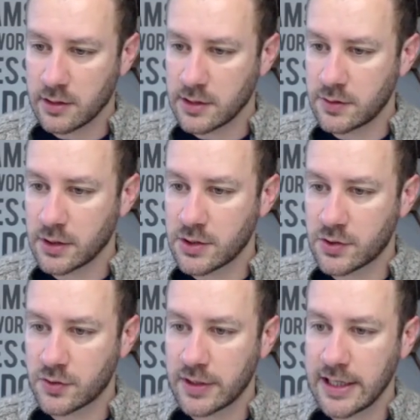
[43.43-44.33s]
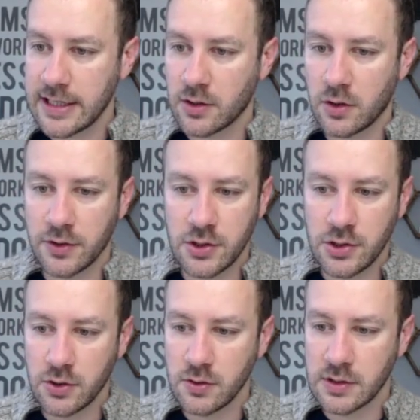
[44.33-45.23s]
I took a trade on the
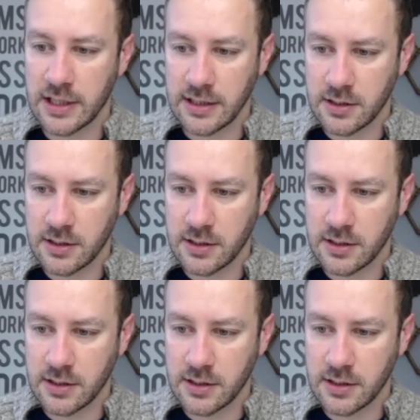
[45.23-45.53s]
Tuesday,